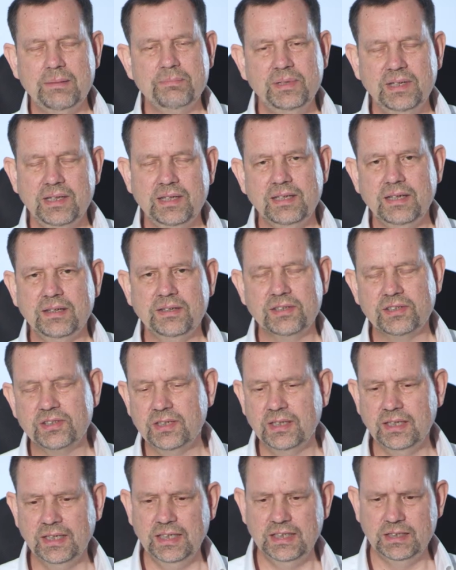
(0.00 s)
can be in other
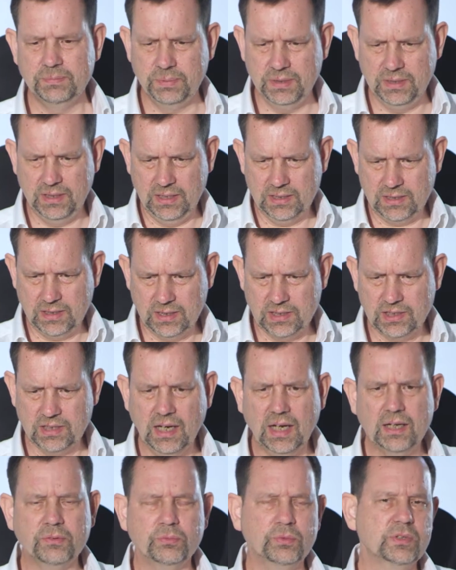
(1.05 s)
signs, but it's the
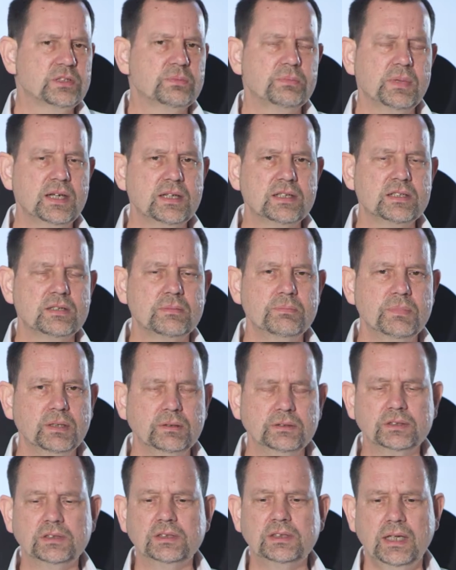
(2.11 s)
sun which makes the
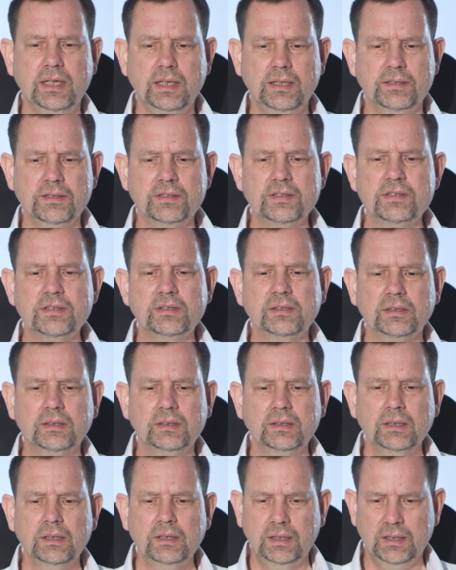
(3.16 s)
most sense.
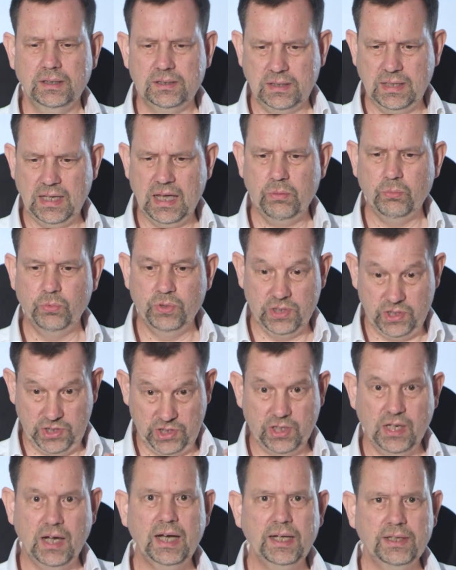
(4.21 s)
It's that which
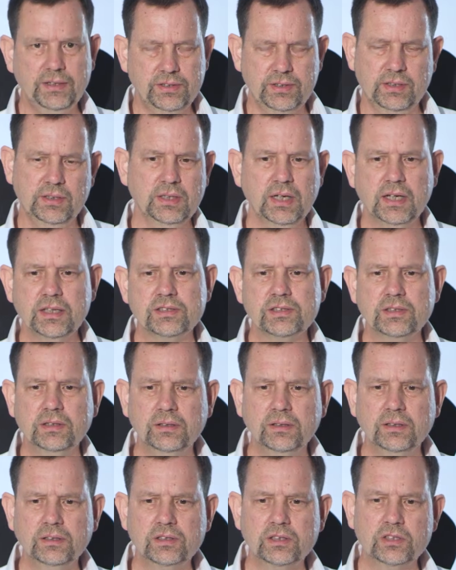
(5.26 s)
shines in us,
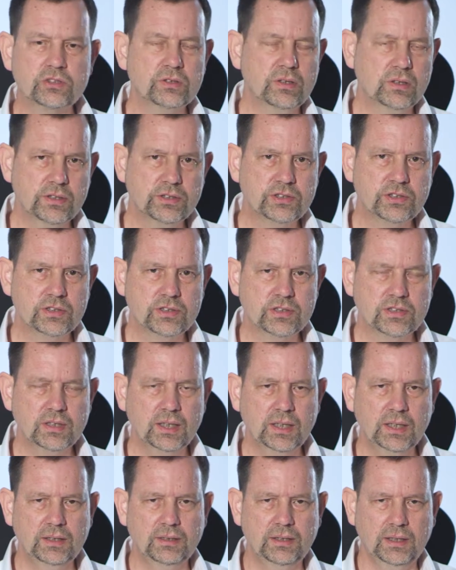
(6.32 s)
and that astrologers
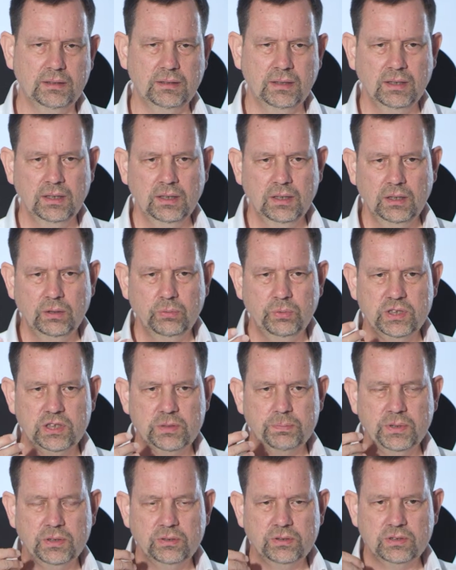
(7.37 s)
say that we're
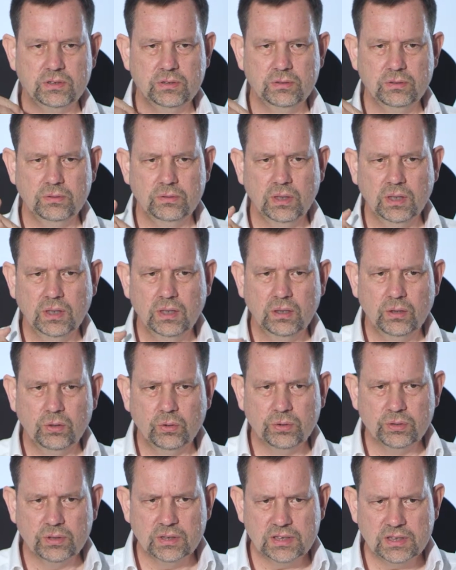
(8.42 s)
supposed to,
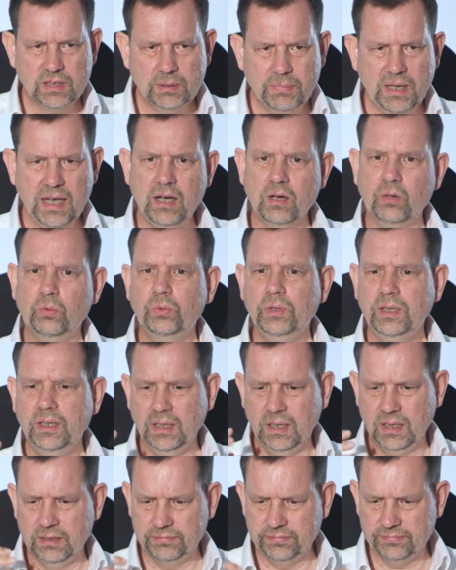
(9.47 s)
or somehow
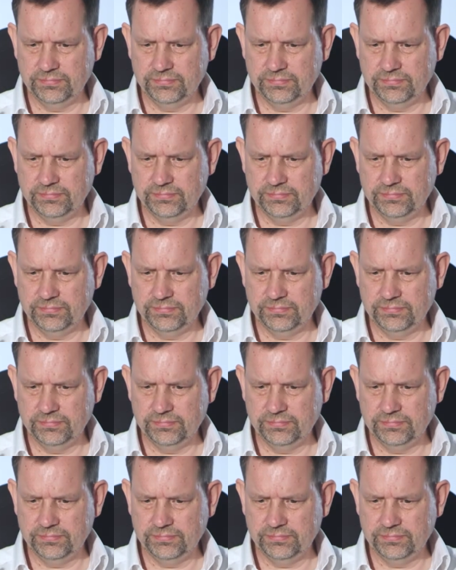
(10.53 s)
we